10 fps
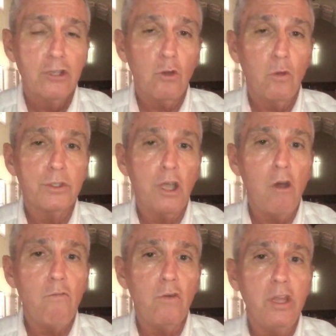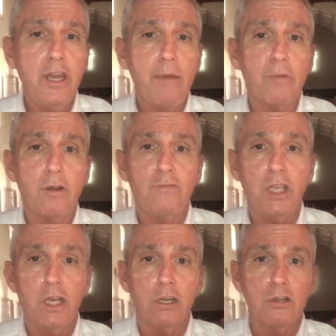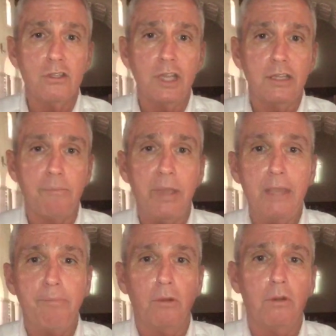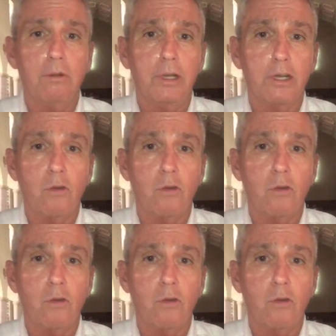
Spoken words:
So it was over a number of years that the people